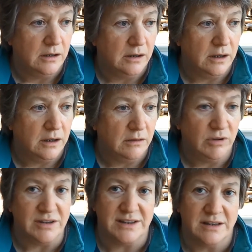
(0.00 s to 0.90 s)
Uh,
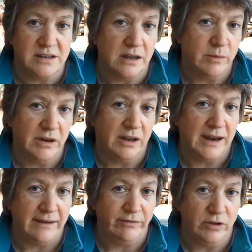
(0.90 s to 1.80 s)
well, it sounds like a bit like an
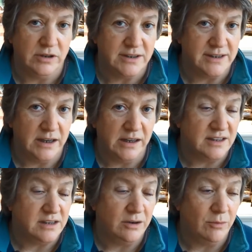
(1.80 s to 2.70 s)
advert, doesn't it?
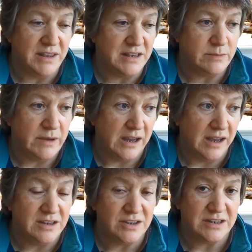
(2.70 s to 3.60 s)
It's not meant to be,
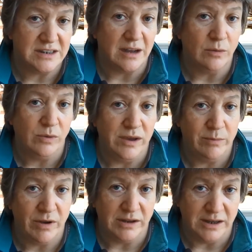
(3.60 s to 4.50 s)
it's just that we
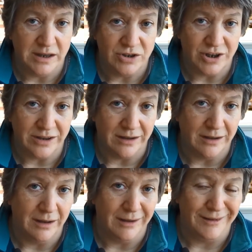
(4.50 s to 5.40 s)
buy each other
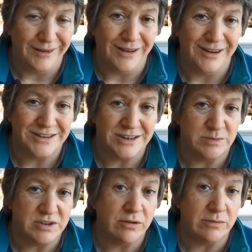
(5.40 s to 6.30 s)
uh, a
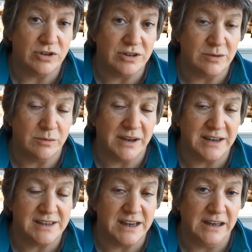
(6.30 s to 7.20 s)
subscription to a
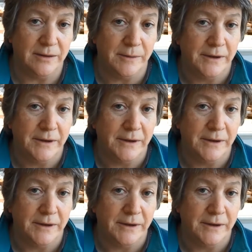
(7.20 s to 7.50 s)
magazine.